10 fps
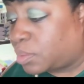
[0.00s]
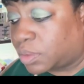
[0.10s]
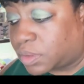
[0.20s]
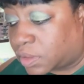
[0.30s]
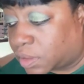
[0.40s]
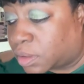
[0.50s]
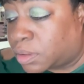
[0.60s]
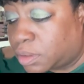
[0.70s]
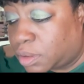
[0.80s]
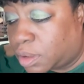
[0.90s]
was to,
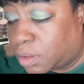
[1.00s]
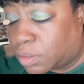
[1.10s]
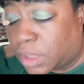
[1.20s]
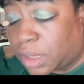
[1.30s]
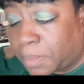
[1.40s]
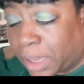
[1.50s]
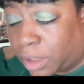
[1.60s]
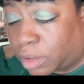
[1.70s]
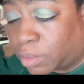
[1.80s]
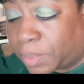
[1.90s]
think about
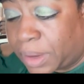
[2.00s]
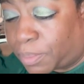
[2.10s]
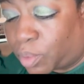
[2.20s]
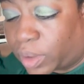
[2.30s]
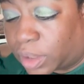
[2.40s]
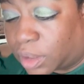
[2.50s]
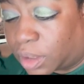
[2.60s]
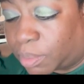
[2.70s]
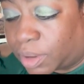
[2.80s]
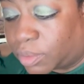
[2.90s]
other people and think
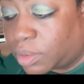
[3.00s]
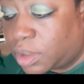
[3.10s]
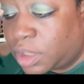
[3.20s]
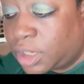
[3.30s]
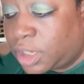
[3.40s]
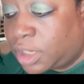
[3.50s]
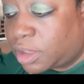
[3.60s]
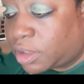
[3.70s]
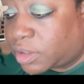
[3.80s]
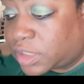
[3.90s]
about
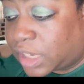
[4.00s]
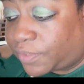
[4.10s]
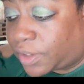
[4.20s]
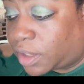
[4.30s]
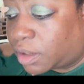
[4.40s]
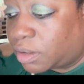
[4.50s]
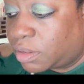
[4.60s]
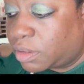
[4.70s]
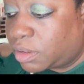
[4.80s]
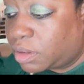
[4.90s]
their safety.
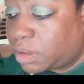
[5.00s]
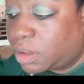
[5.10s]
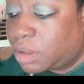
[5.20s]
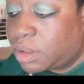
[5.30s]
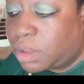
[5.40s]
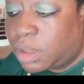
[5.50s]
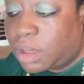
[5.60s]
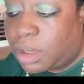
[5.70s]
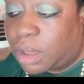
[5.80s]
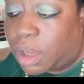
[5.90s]

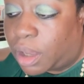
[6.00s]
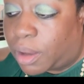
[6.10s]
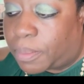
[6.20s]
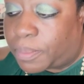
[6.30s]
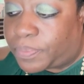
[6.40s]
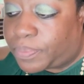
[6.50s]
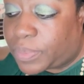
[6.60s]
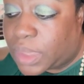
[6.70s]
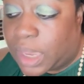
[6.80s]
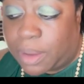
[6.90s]
And
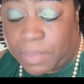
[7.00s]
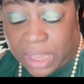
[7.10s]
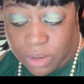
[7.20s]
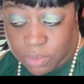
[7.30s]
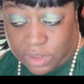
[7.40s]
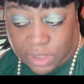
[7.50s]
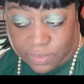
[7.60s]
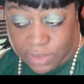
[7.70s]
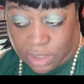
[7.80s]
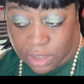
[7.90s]
my own
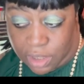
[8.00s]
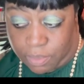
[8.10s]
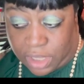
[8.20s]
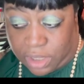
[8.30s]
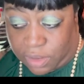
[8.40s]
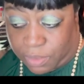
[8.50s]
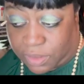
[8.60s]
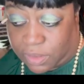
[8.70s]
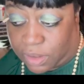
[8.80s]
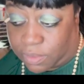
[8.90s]
safety and my
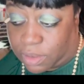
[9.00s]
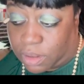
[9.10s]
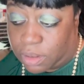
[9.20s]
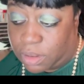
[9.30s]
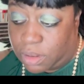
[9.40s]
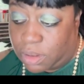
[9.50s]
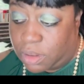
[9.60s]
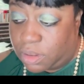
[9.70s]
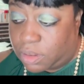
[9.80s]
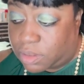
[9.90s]
husband's safety.
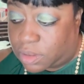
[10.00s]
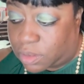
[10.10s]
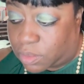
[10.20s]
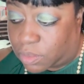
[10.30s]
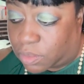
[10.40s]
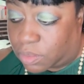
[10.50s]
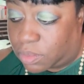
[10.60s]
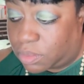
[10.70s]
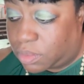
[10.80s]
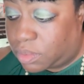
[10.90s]
So
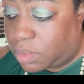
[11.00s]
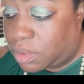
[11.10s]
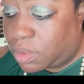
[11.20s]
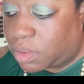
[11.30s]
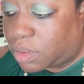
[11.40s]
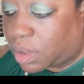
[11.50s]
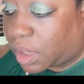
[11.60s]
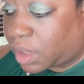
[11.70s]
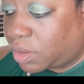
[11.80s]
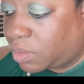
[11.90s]

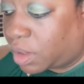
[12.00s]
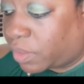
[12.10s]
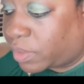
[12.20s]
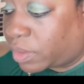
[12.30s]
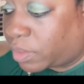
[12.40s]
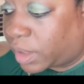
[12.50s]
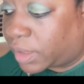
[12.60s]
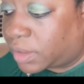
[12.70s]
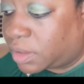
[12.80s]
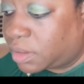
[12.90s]
I do not regret.